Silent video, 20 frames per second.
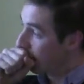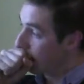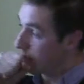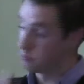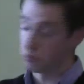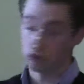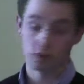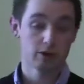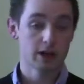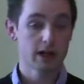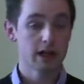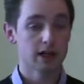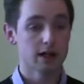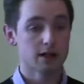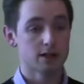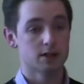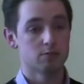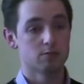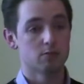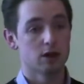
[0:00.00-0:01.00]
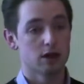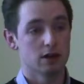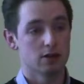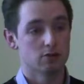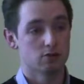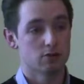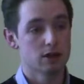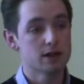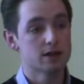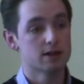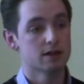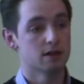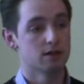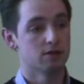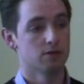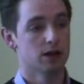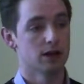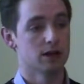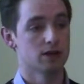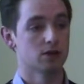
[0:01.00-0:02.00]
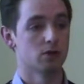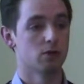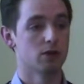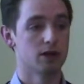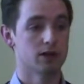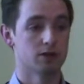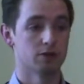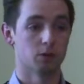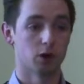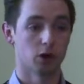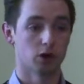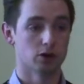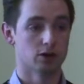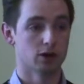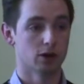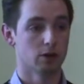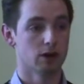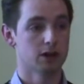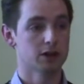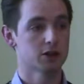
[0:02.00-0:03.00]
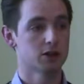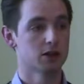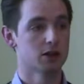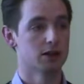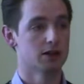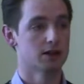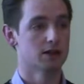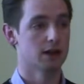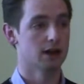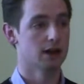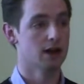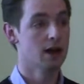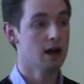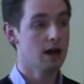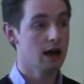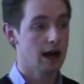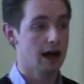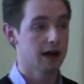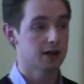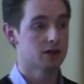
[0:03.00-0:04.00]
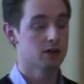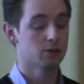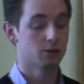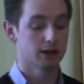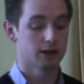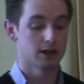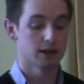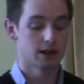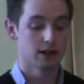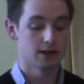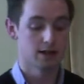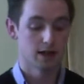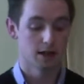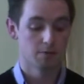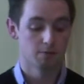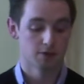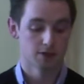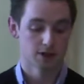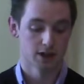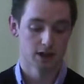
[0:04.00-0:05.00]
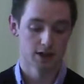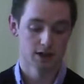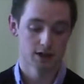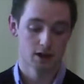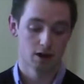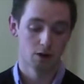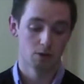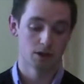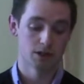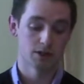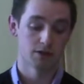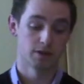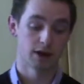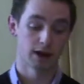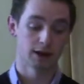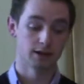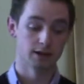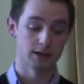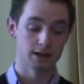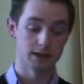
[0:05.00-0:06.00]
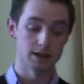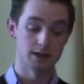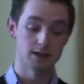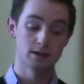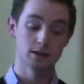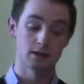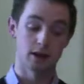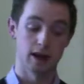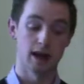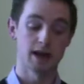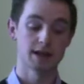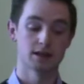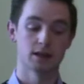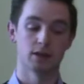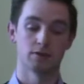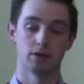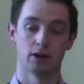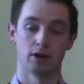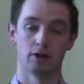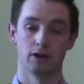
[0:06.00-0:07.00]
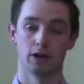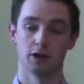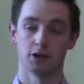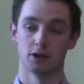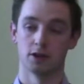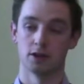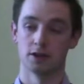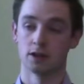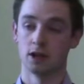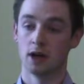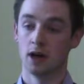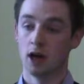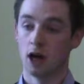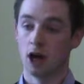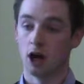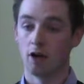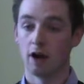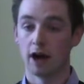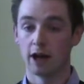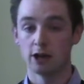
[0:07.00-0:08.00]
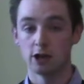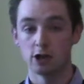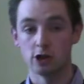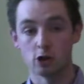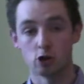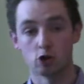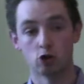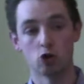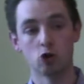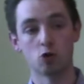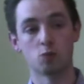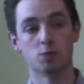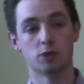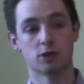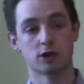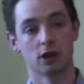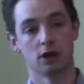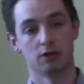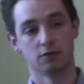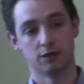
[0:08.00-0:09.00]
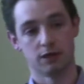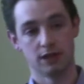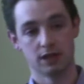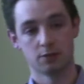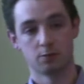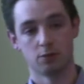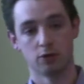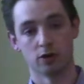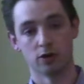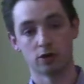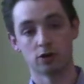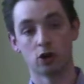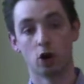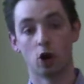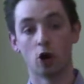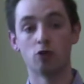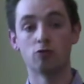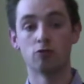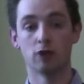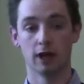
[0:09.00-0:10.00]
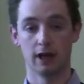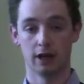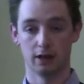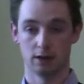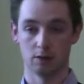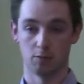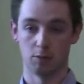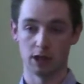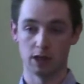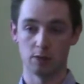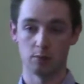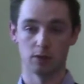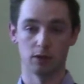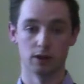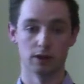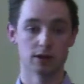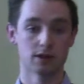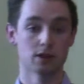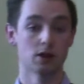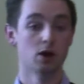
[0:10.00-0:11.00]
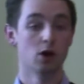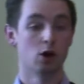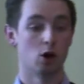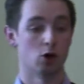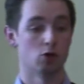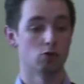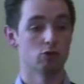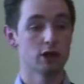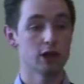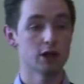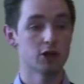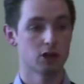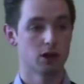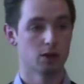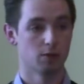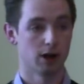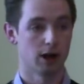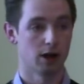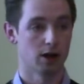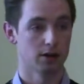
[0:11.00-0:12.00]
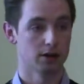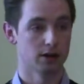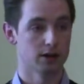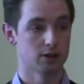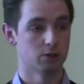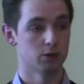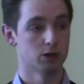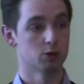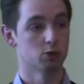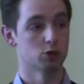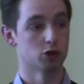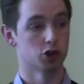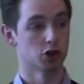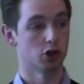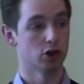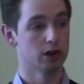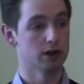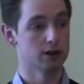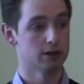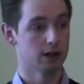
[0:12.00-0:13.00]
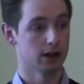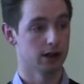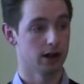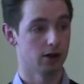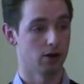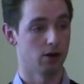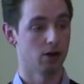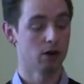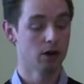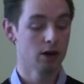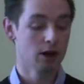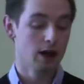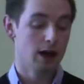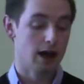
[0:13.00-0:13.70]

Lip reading: But really, as recently historians have begun to question this, and actually what they tend to emphasise now is the fact that these dynastic federations are actually groups of disparate, unrelated peoples or regional polities which were joined together.